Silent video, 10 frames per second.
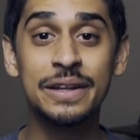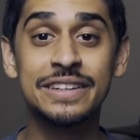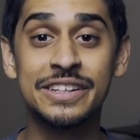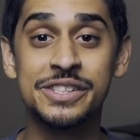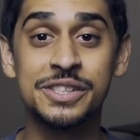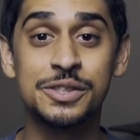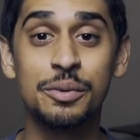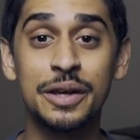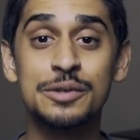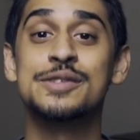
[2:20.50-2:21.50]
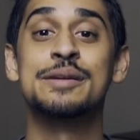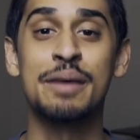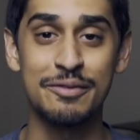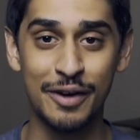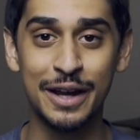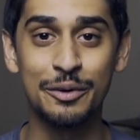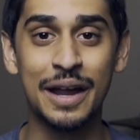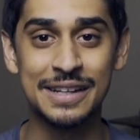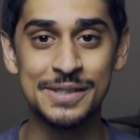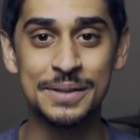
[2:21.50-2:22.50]
how many digits do I use in my
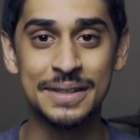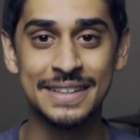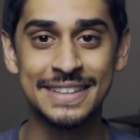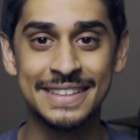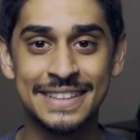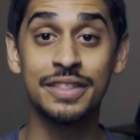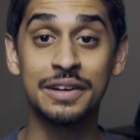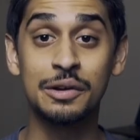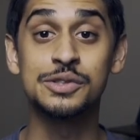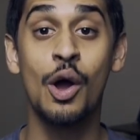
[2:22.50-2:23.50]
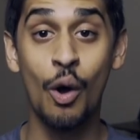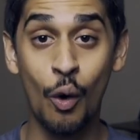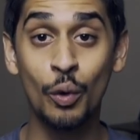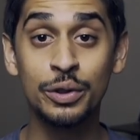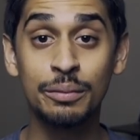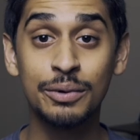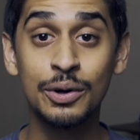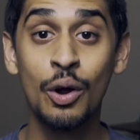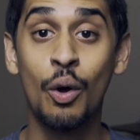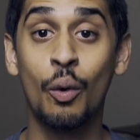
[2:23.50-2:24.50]
final answer? Do I round to the nearest
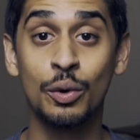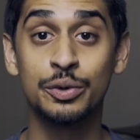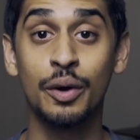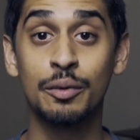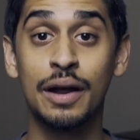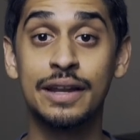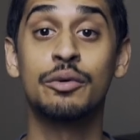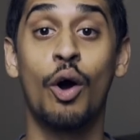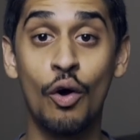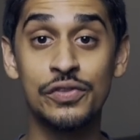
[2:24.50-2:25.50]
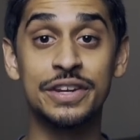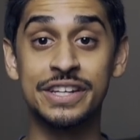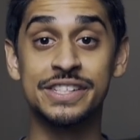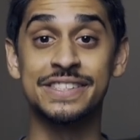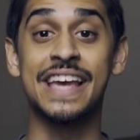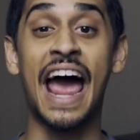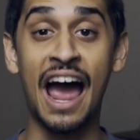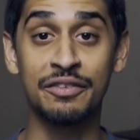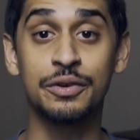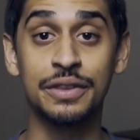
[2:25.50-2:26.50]
whole number, or do I write down all of the
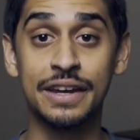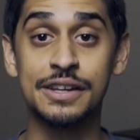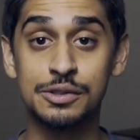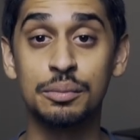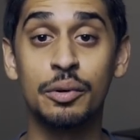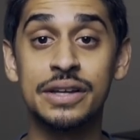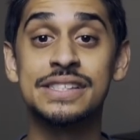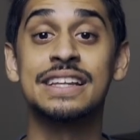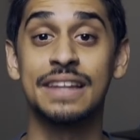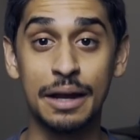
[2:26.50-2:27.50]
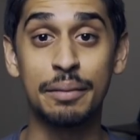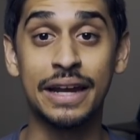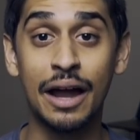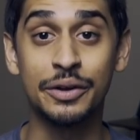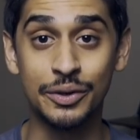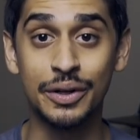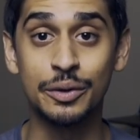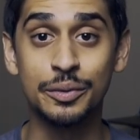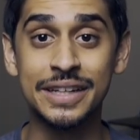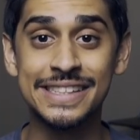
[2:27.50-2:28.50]
digits after the decimal place like my
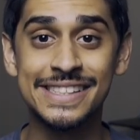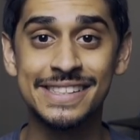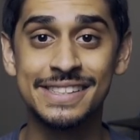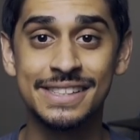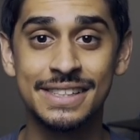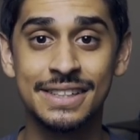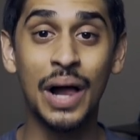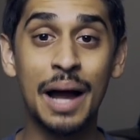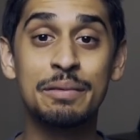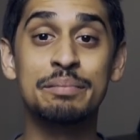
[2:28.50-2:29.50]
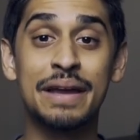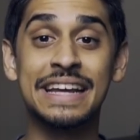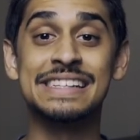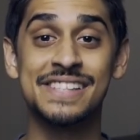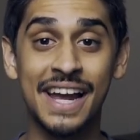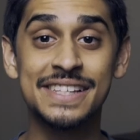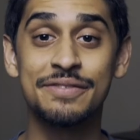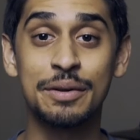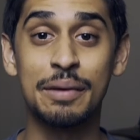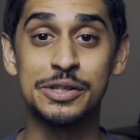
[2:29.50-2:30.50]
calculator reads? When in the lab and making
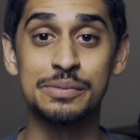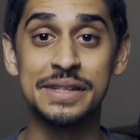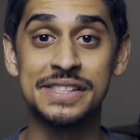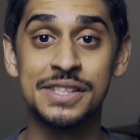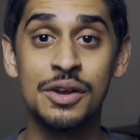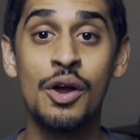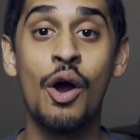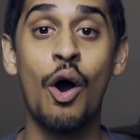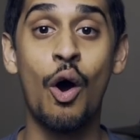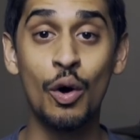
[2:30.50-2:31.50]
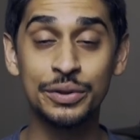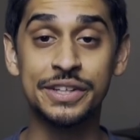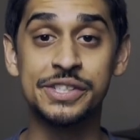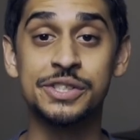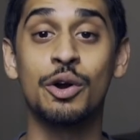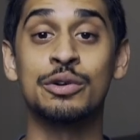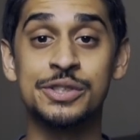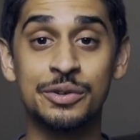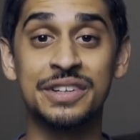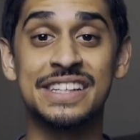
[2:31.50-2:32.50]
scientific measurements, all
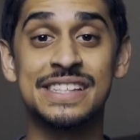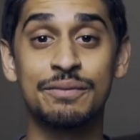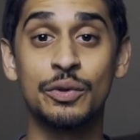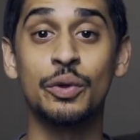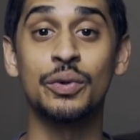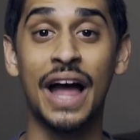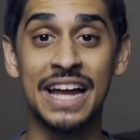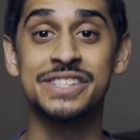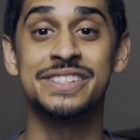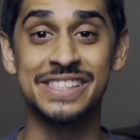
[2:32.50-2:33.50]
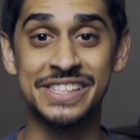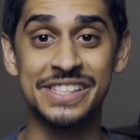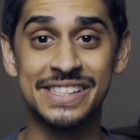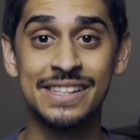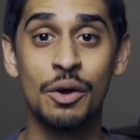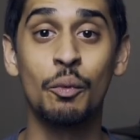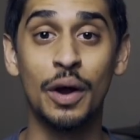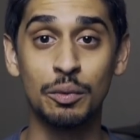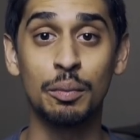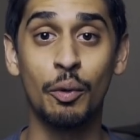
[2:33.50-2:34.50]
digits are certain except for the last digit
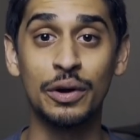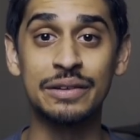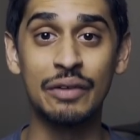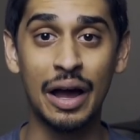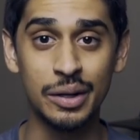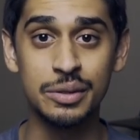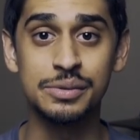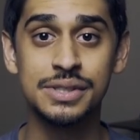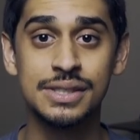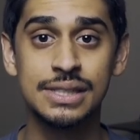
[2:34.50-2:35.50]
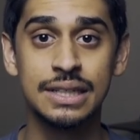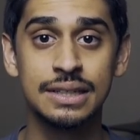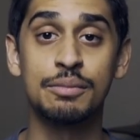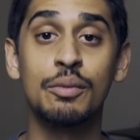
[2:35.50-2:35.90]
when reporting values. For